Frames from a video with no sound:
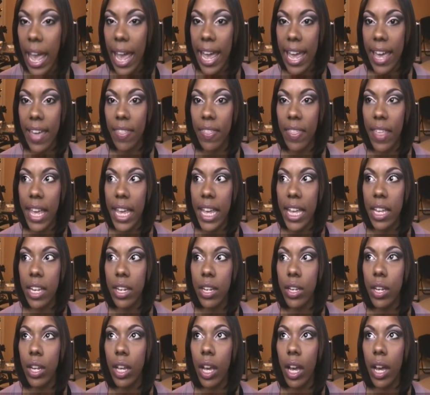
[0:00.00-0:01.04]
And
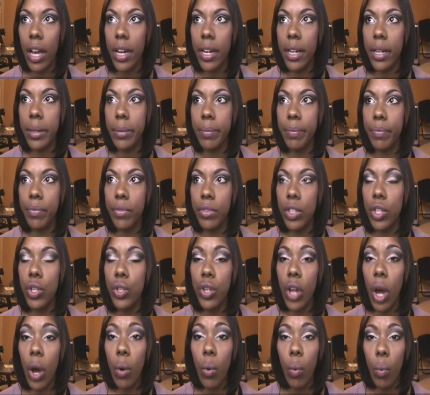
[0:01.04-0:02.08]
then um,
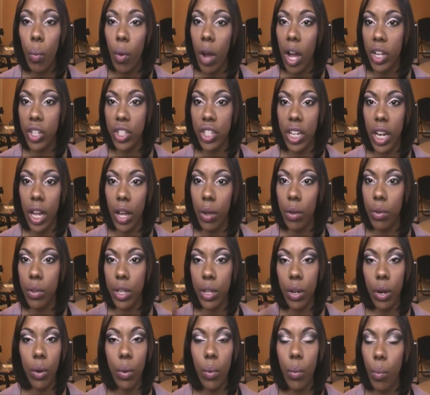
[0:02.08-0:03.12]
you don't wash it out.
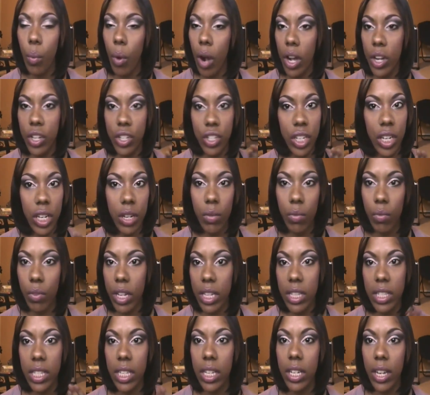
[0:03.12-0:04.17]
You don't wash it,
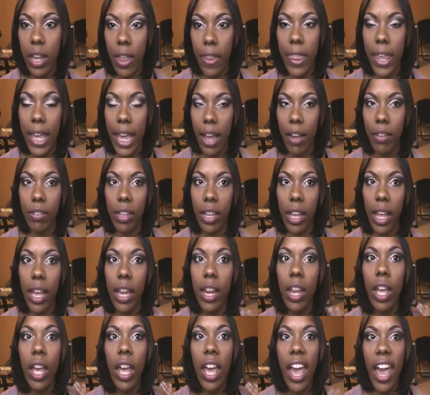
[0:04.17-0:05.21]
rinse it, nothing after
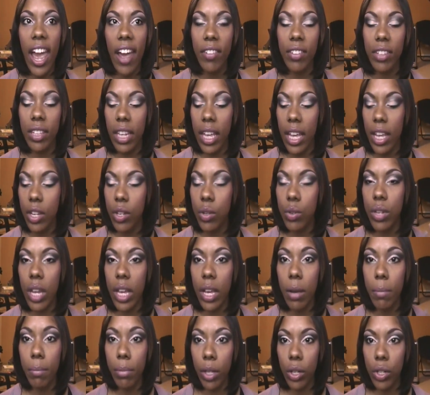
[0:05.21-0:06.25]
that. After that, you
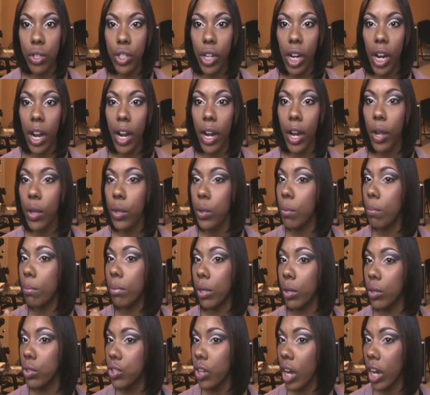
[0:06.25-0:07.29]
take a blow dryer, you
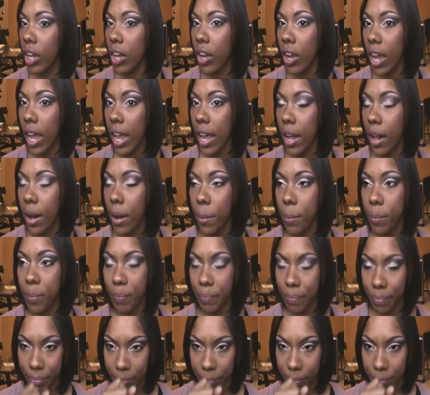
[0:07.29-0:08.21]
blow dry your hair,